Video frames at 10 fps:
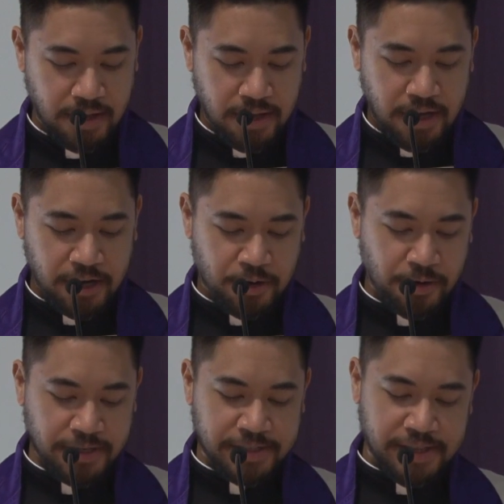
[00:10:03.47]

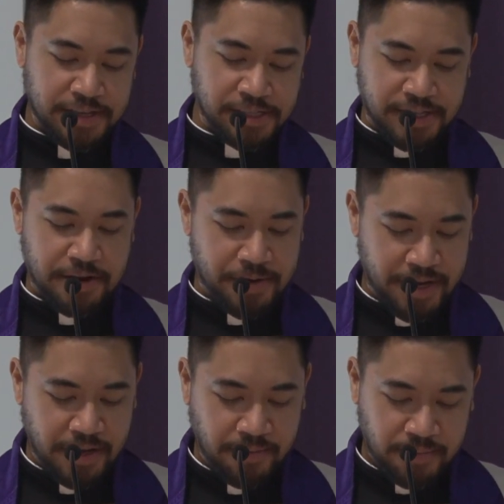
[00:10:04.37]
According to this
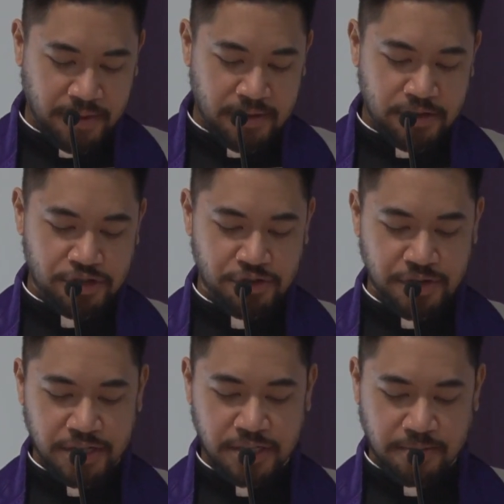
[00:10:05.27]
theory,
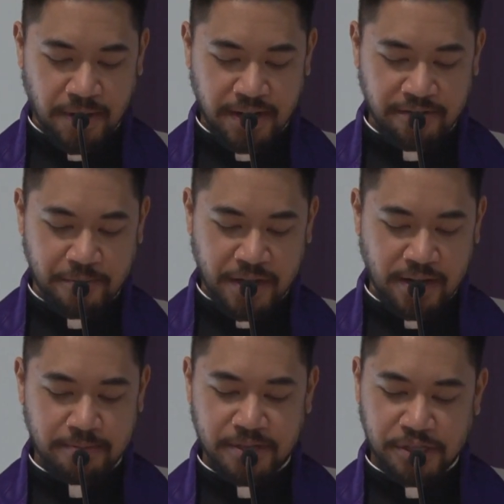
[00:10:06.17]
Judas might have
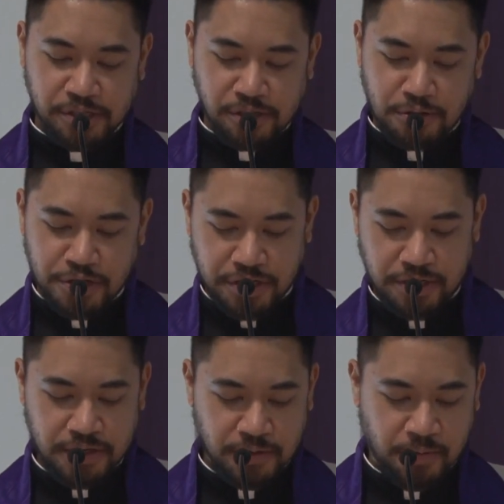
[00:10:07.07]
become
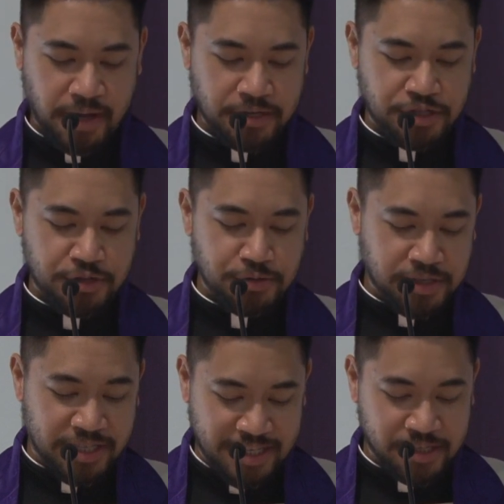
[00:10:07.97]
disillusioned when
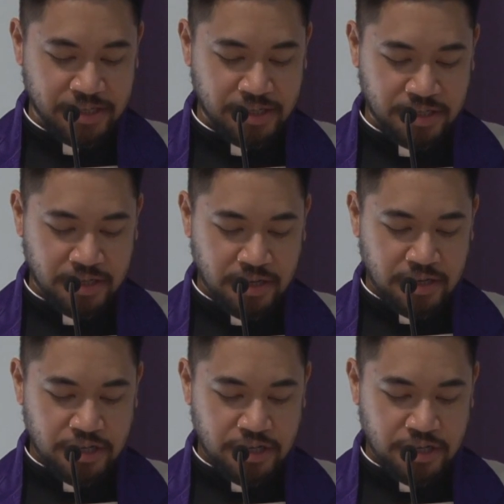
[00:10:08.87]
Jesus